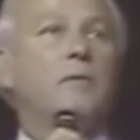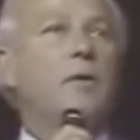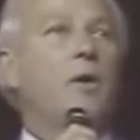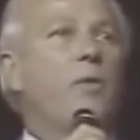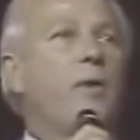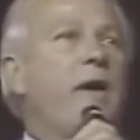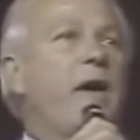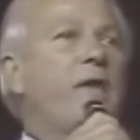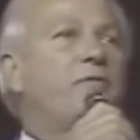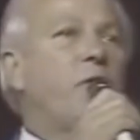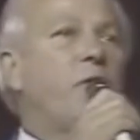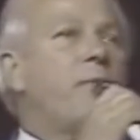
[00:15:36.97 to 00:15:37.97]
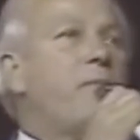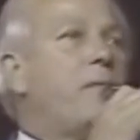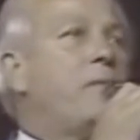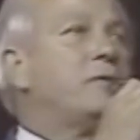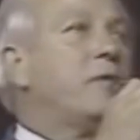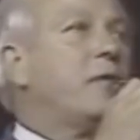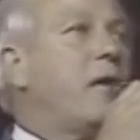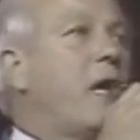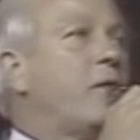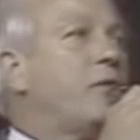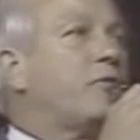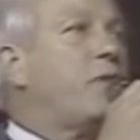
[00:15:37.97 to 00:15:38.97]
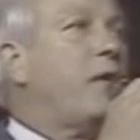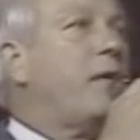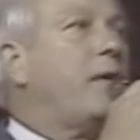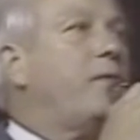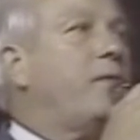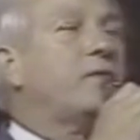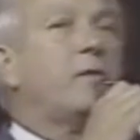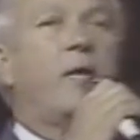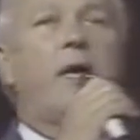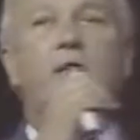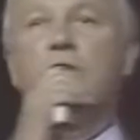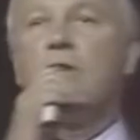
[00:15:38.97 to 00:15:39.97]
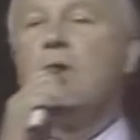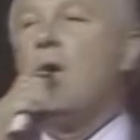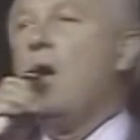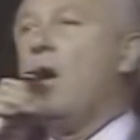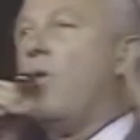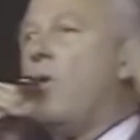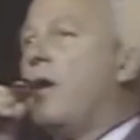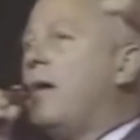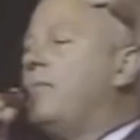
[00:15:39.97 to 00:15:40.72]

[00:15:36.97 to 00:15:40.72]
Over the years, populism retained its appeal in Louisiana.